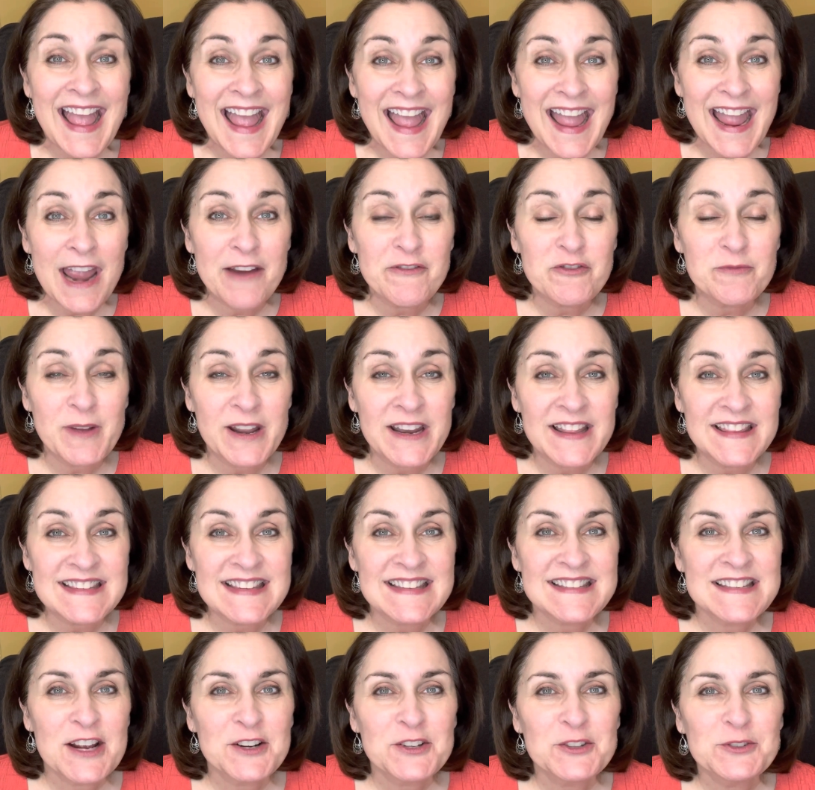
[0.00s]
Hey everybody, this
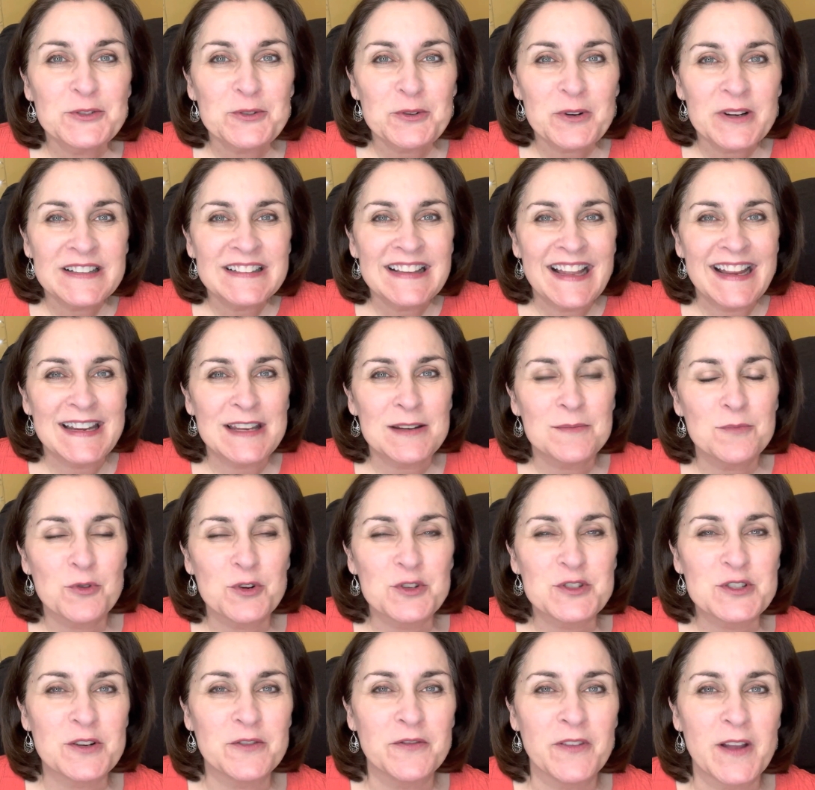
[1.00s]
is Dr. Lori Langdon,
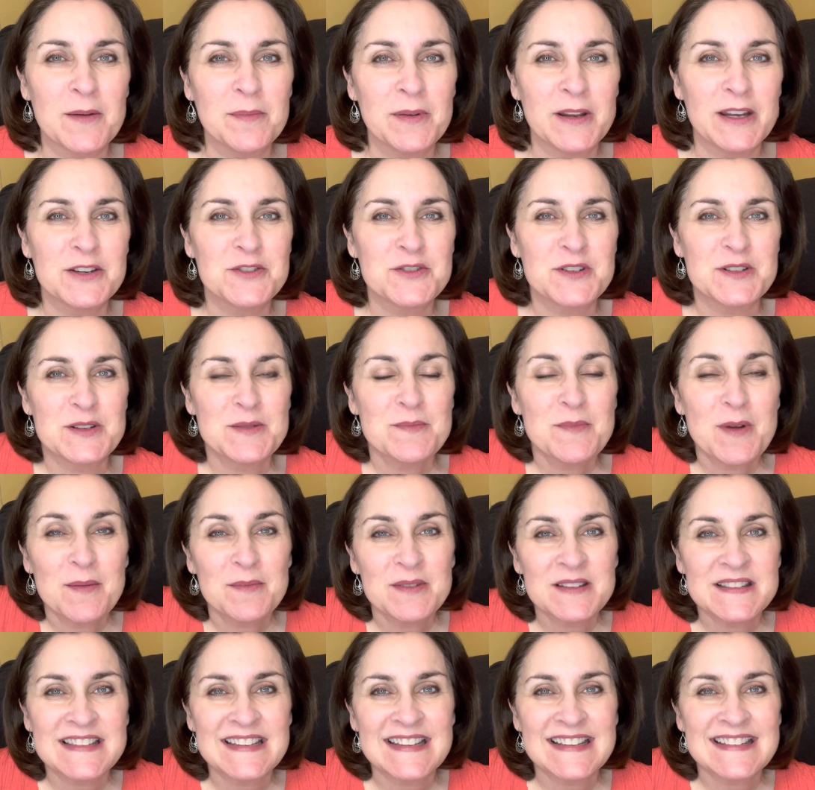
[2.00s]
board certified pediatrician, mom
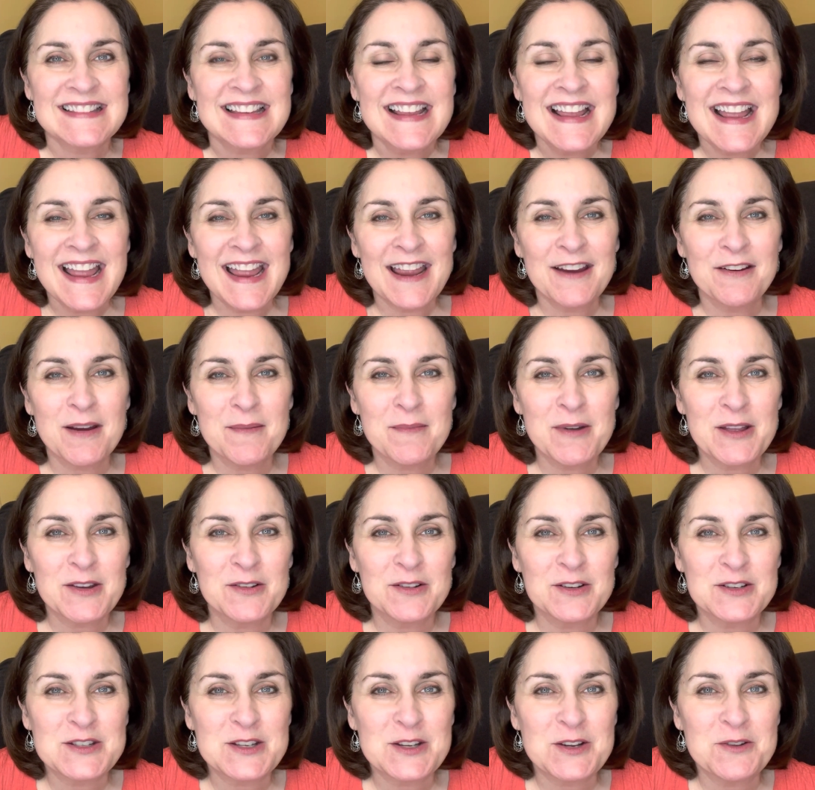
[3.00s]
to six, and grandmother
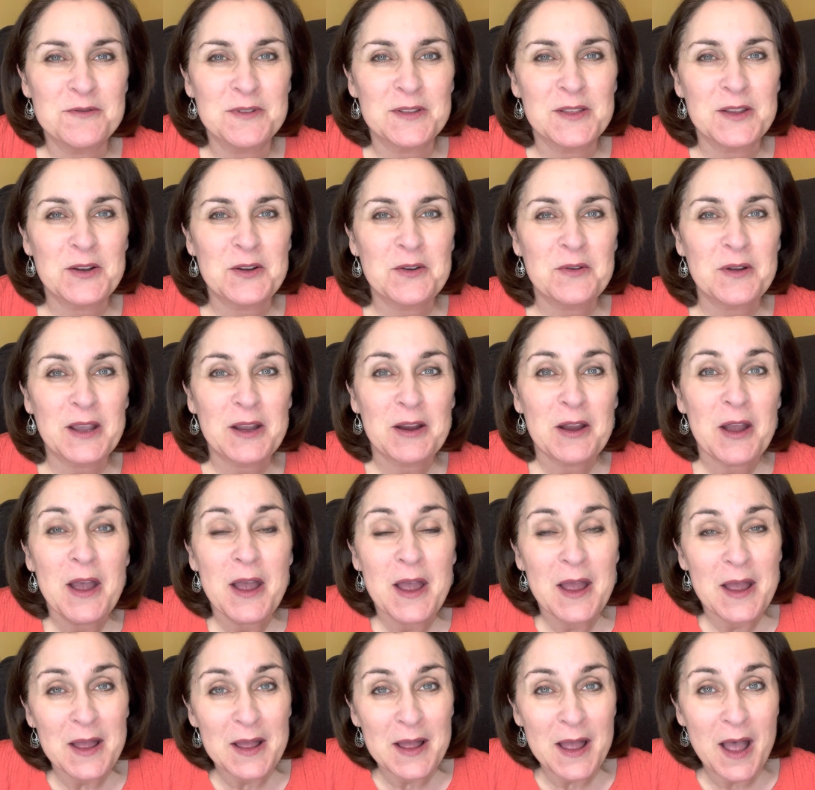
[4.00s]
to two with a quick
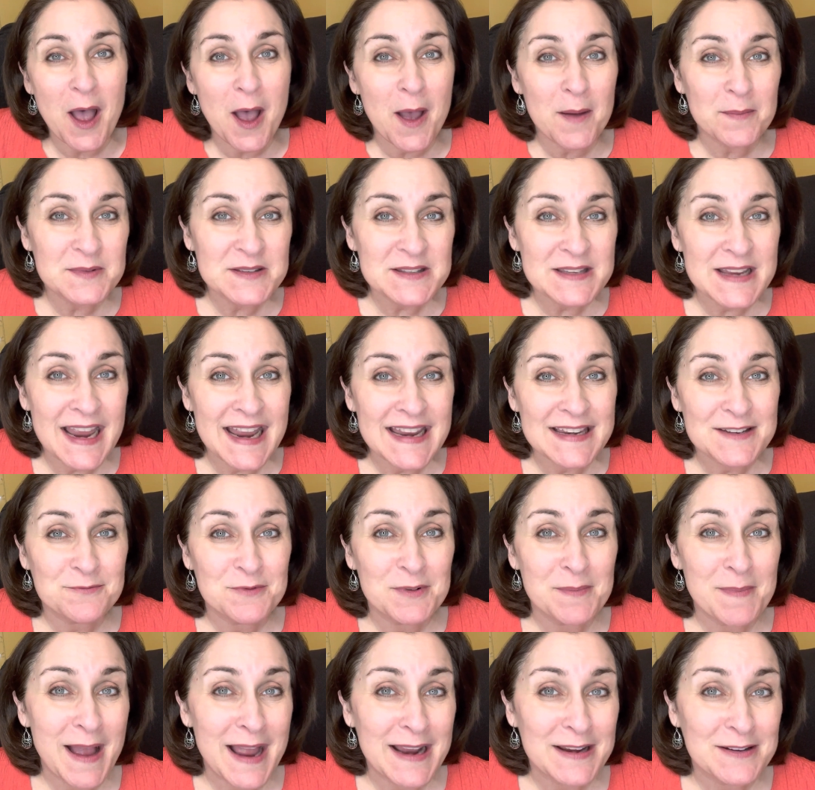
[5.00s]
update
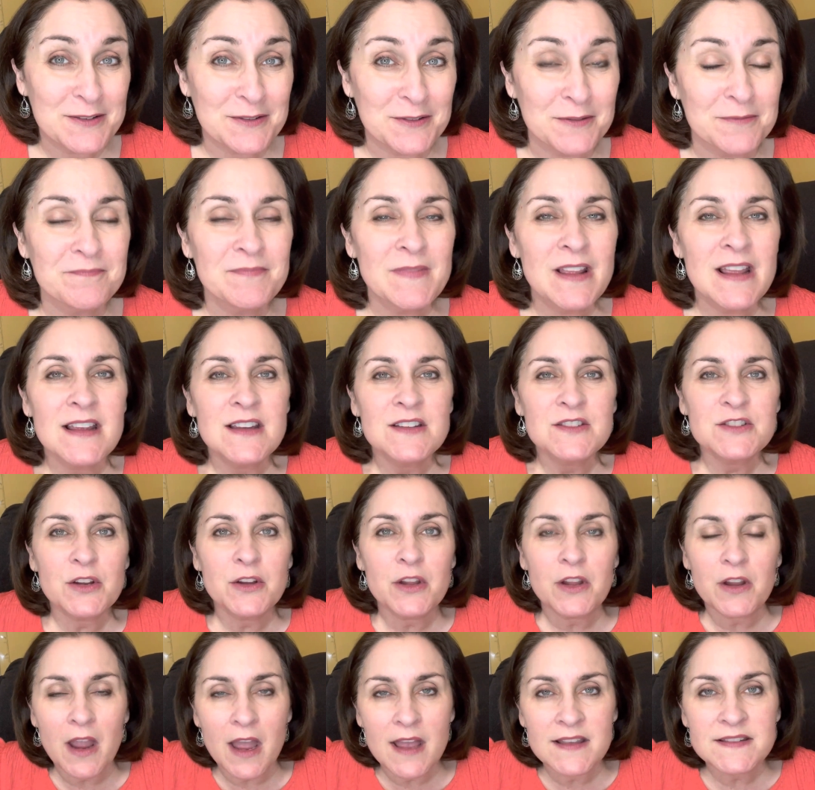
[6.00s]
reminder. So
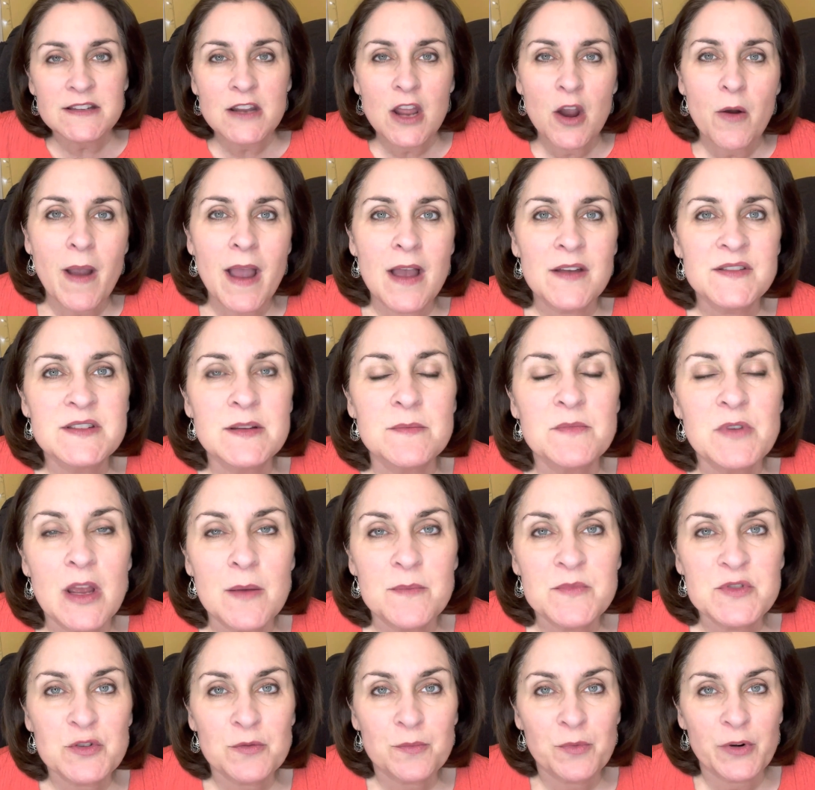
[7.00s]
you guys know how
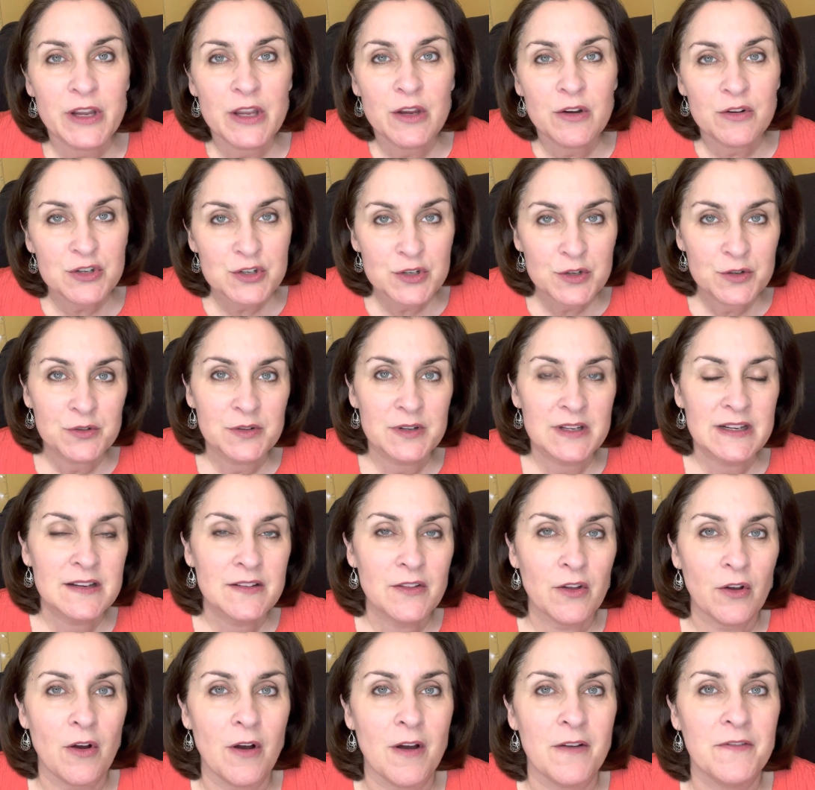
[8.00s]
sometimes you'll bring your children into
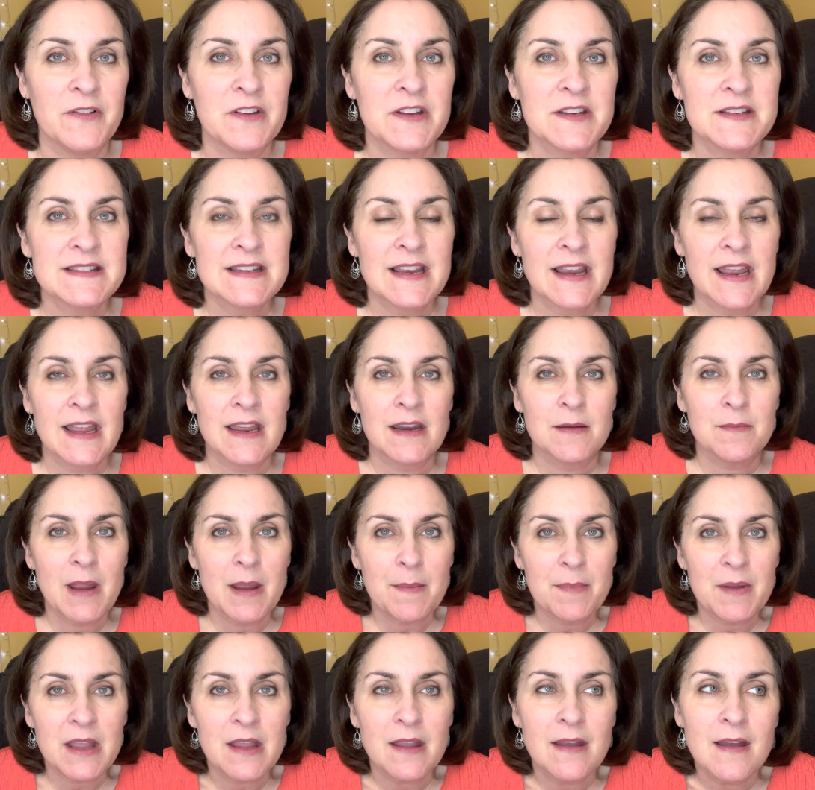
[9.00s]
the office and
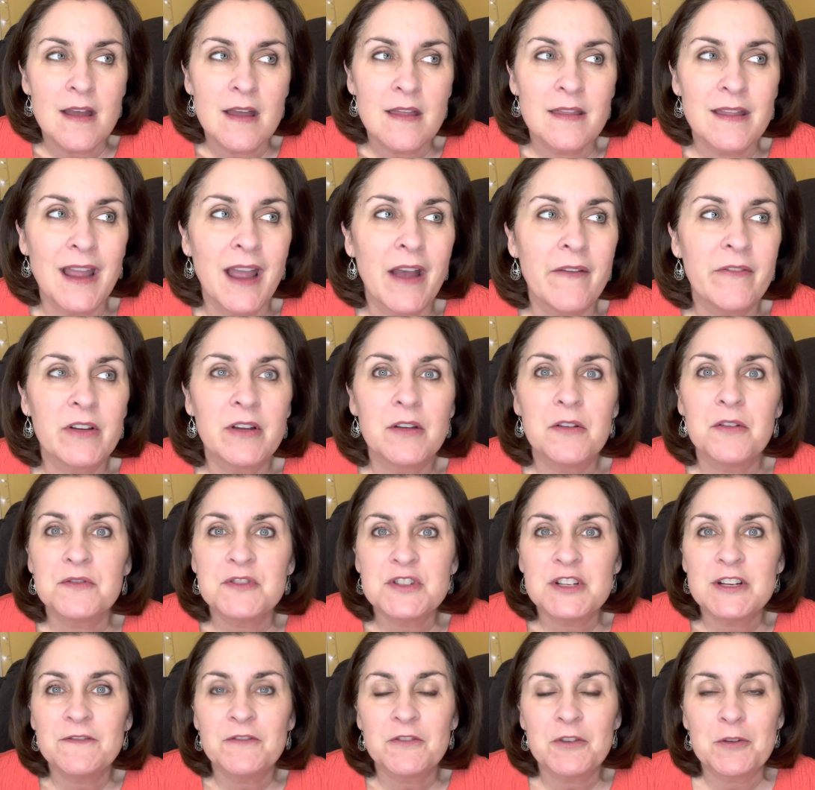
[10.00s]
maybe they have a
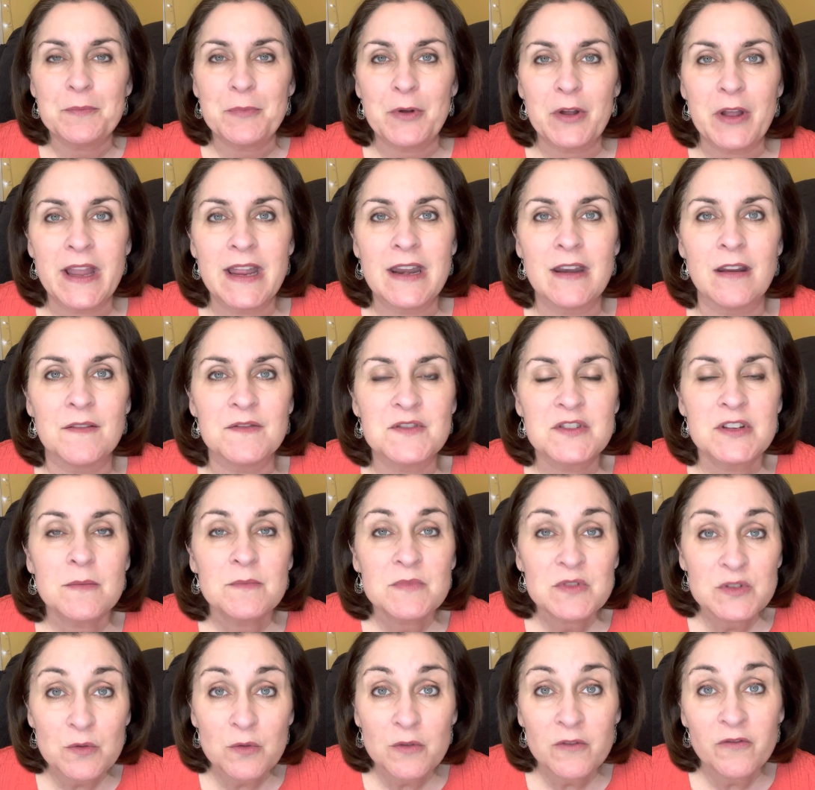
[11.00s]
chief complaint of some
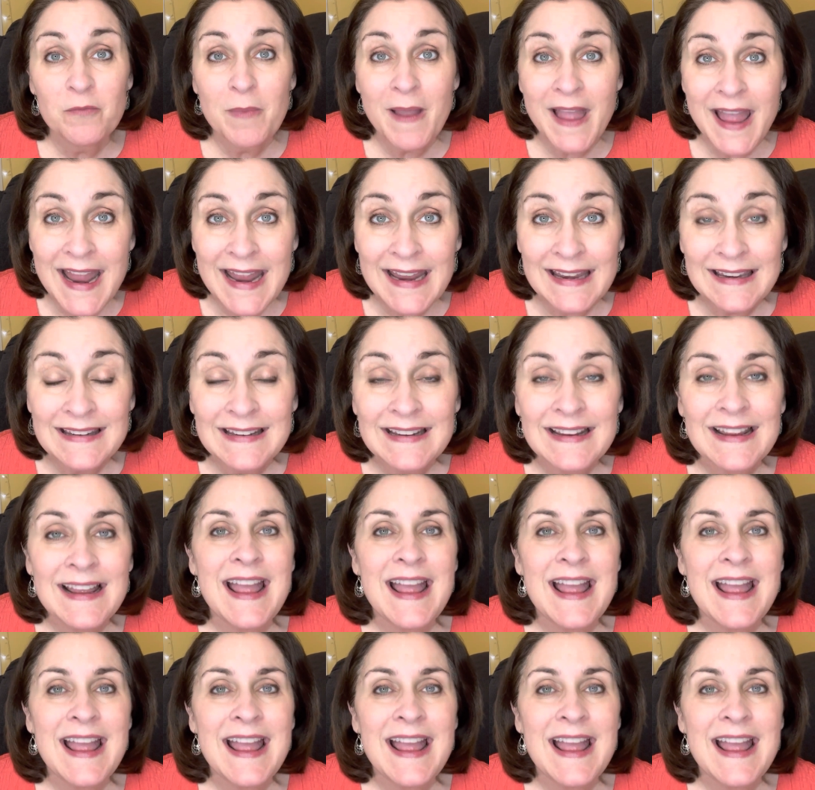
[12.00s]
sort of pain.